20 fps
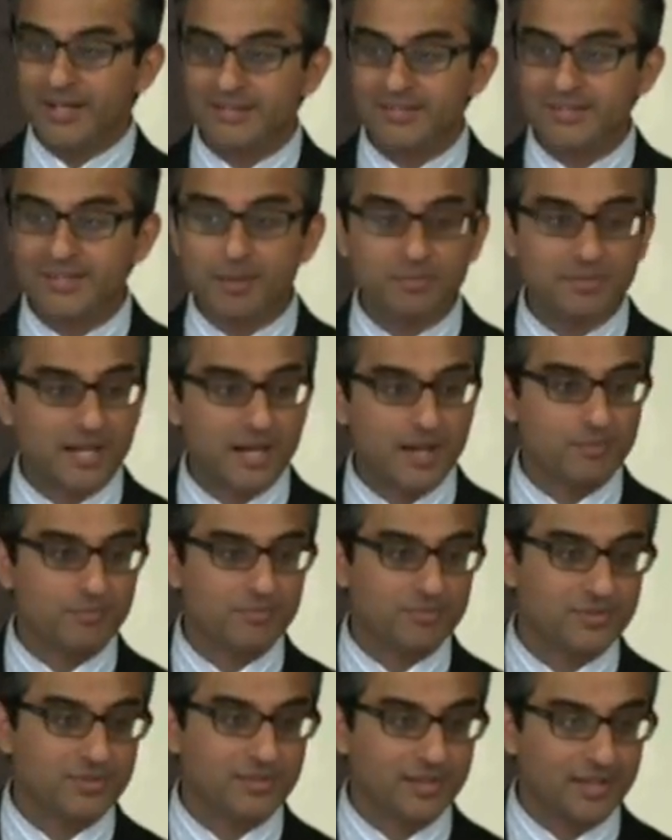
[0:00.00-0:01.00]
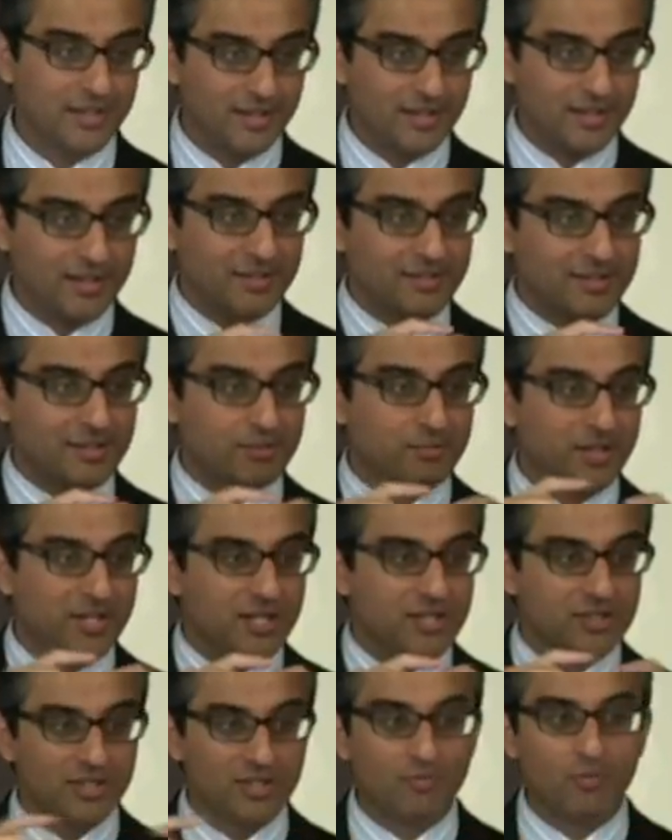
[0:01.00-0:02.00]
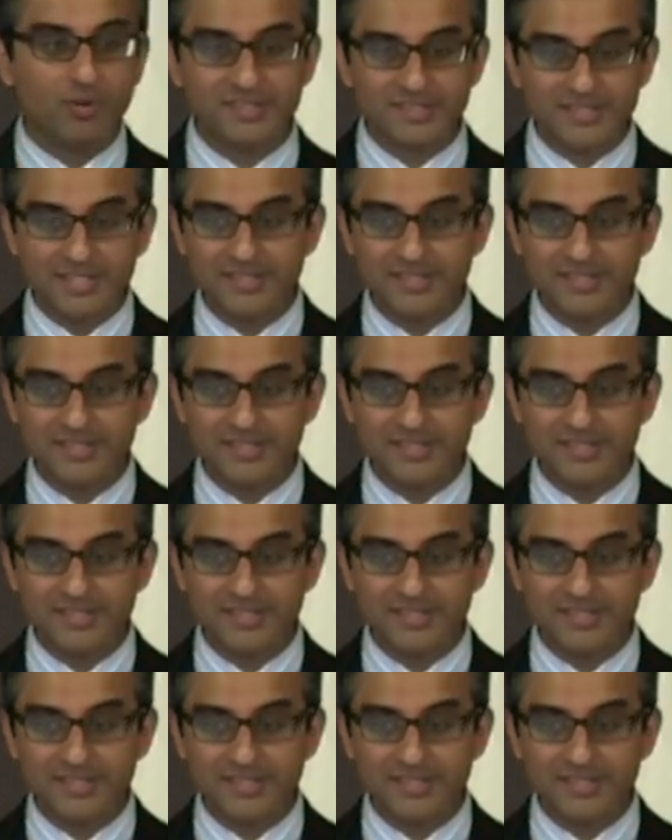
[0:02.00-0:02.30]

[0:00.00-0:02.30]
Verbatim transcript: And sometimes uh, his explanation of one